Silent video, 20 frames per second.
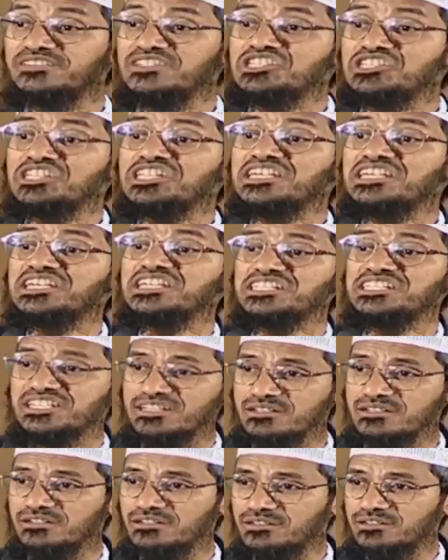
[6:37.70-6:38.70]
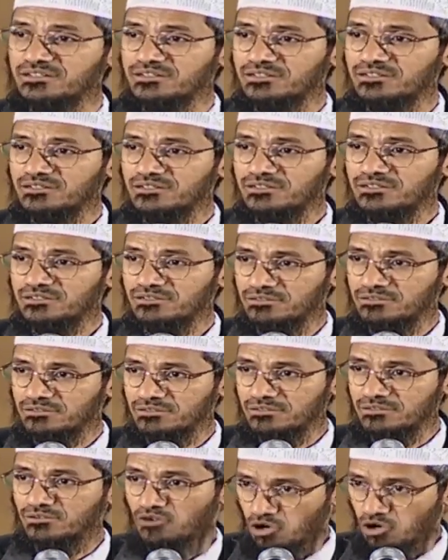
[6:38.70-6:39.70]
in which Shri Krishna,
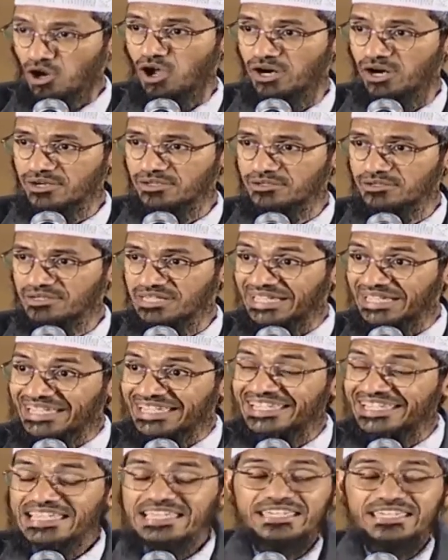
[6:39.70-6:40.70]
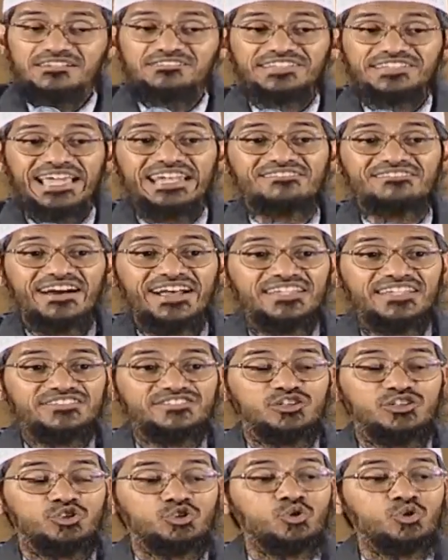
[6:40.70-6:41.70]
Lord, he gives
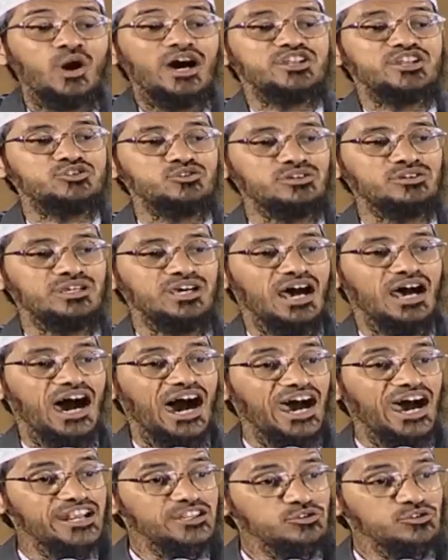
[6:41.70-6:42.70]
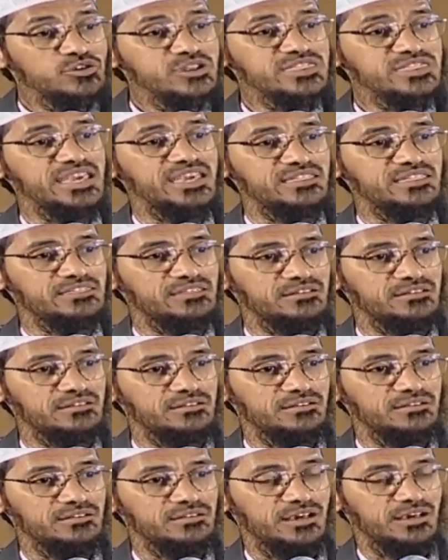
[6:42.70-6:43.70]
advice to Arjun. Arjun says
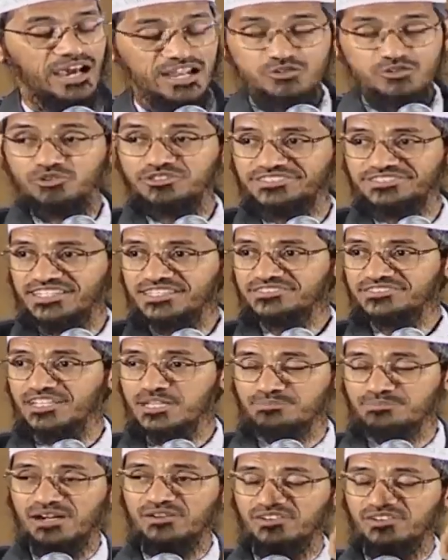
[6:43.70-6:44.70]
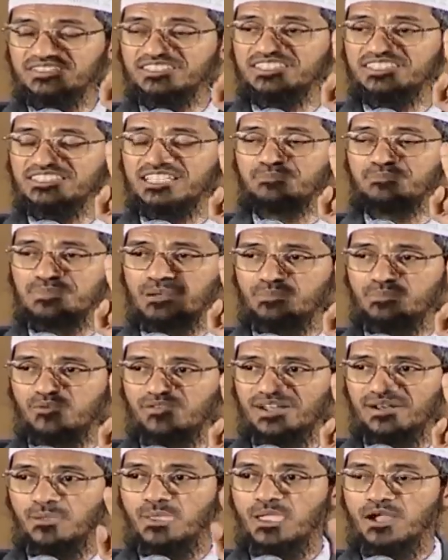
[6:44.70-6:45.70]
in Bhagavad Gita chapter number
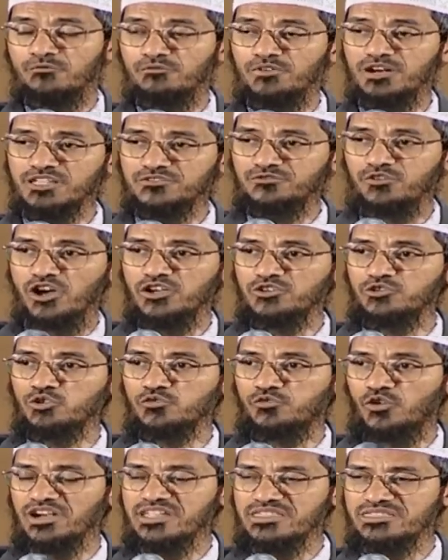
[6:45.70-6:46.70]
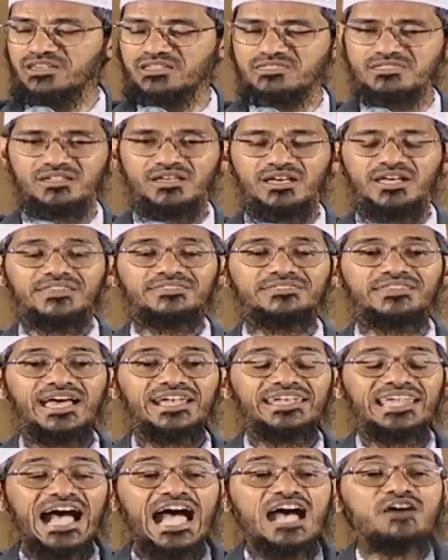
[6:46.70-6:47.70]
1, verse 42 to 46,
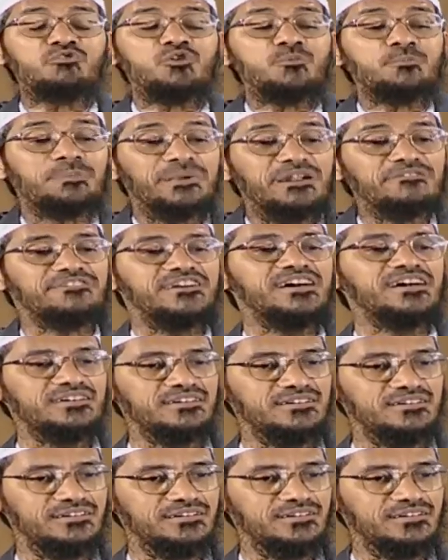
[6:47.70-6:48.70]
that I would prefer